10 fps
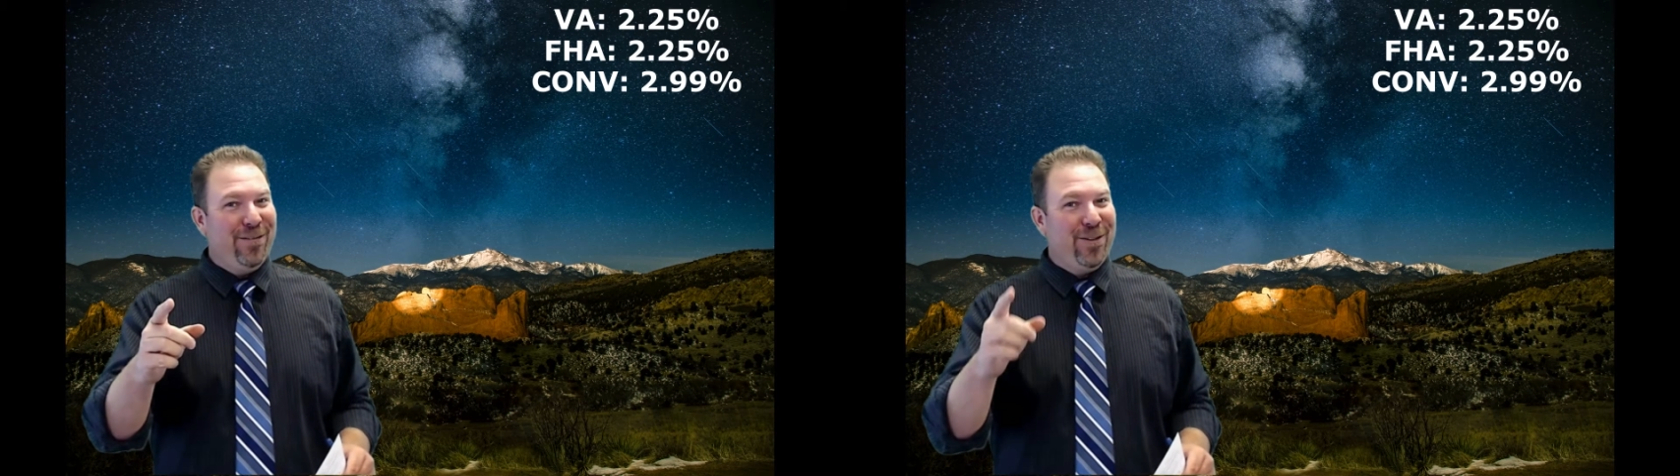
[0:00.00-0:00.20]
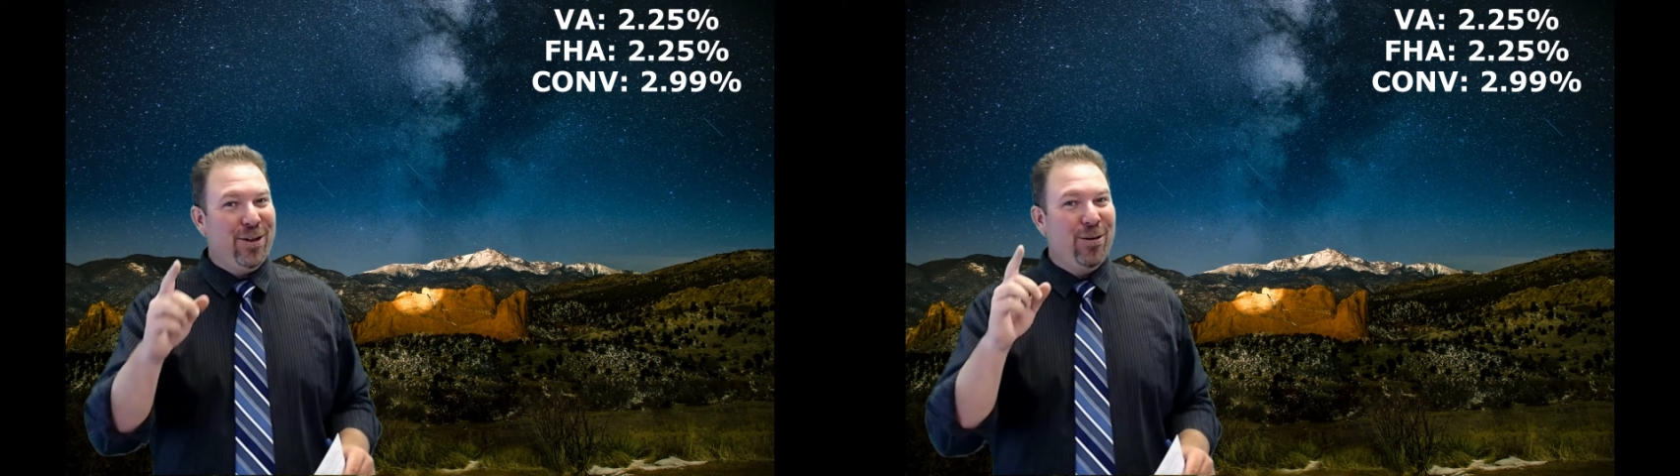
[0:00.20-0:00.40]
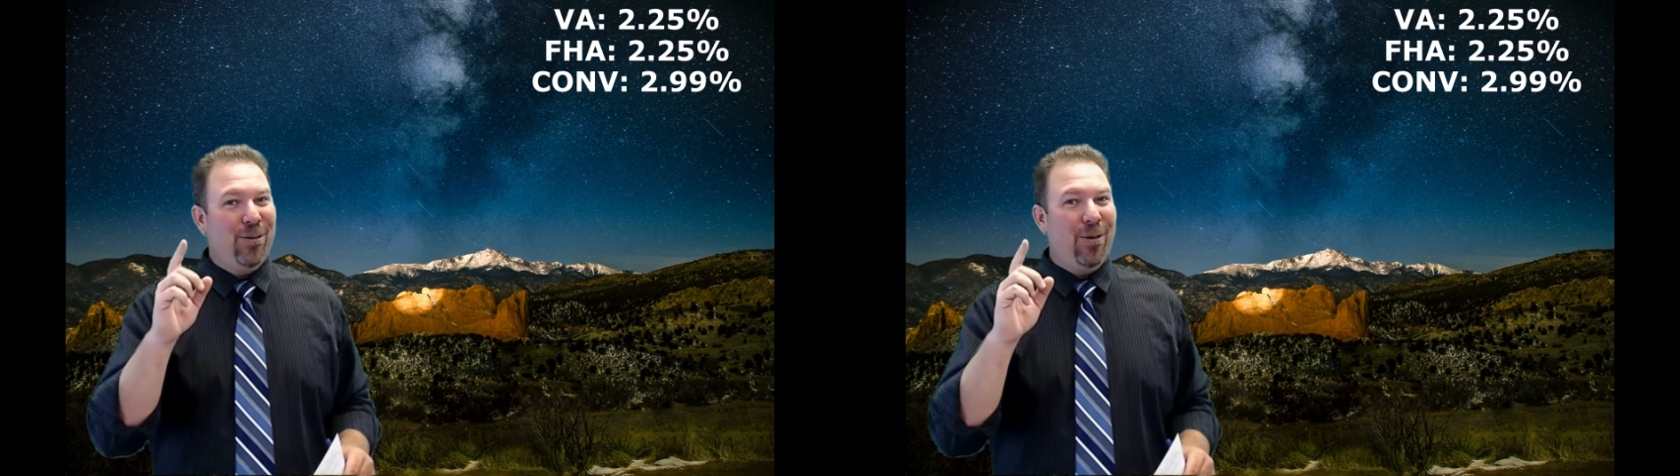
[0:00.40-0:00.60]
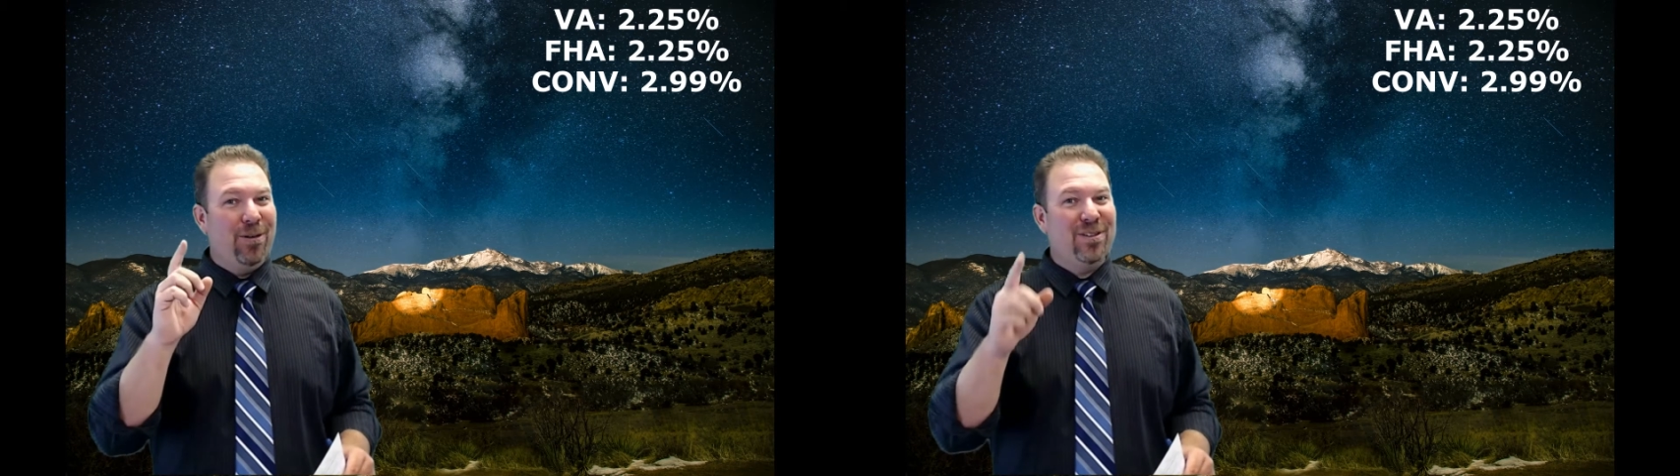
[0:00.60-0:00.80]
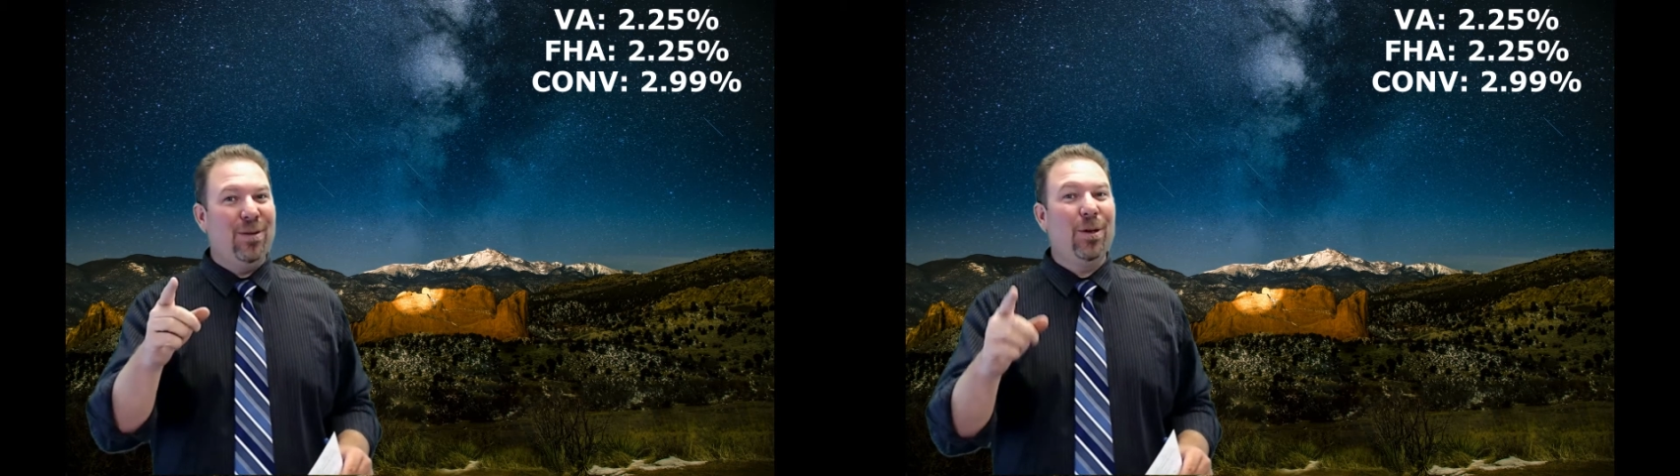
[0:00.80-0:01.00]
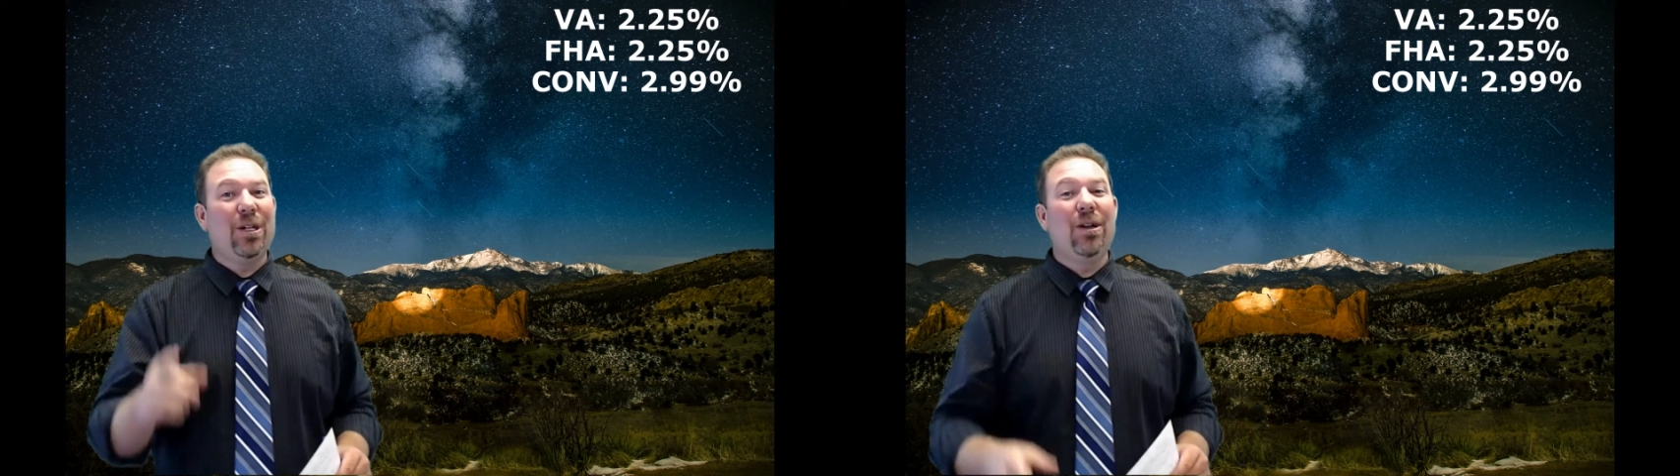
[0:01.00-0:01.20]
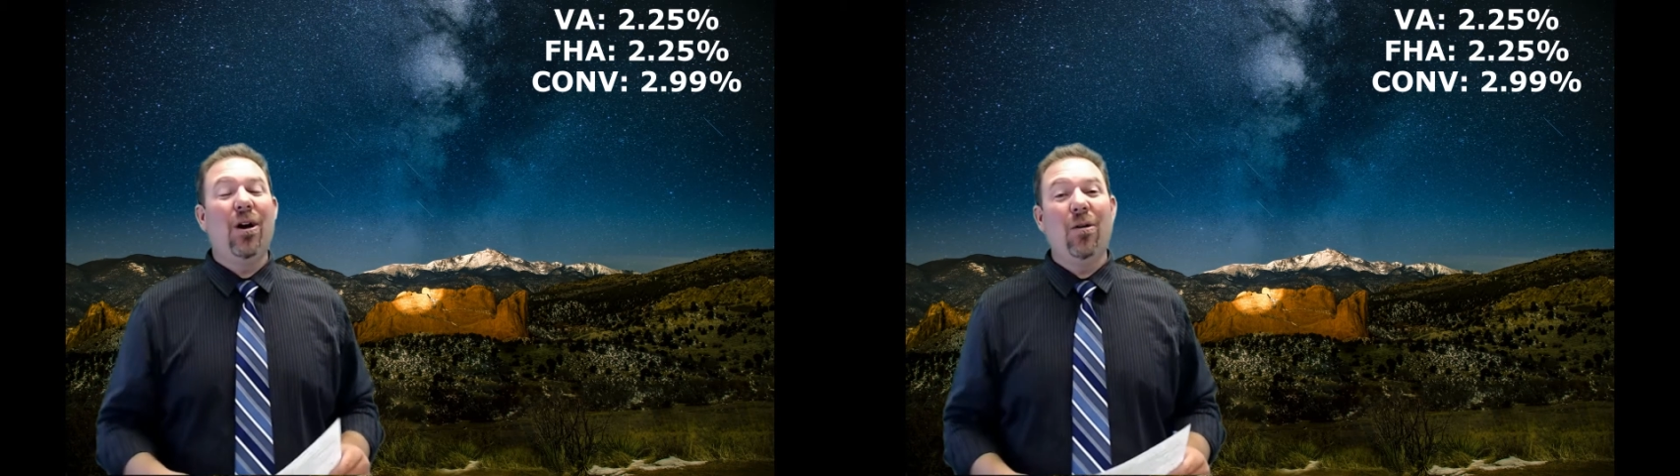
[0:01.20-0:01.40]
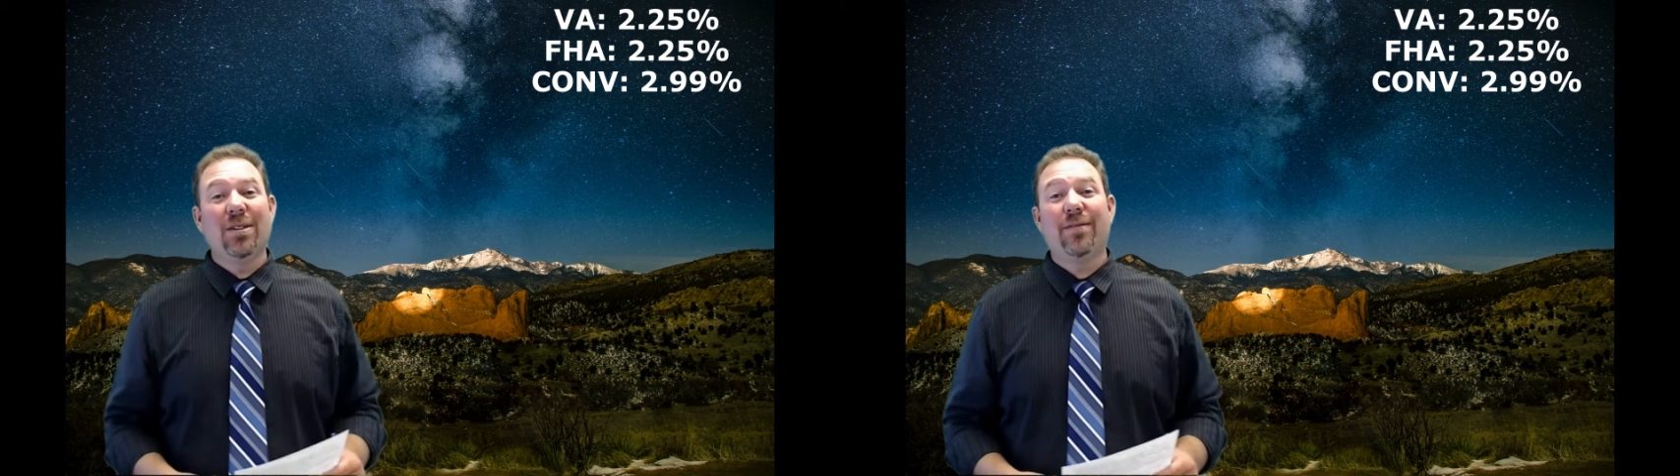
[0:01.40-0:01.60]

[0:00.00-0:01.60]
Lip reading: if you or someone you know is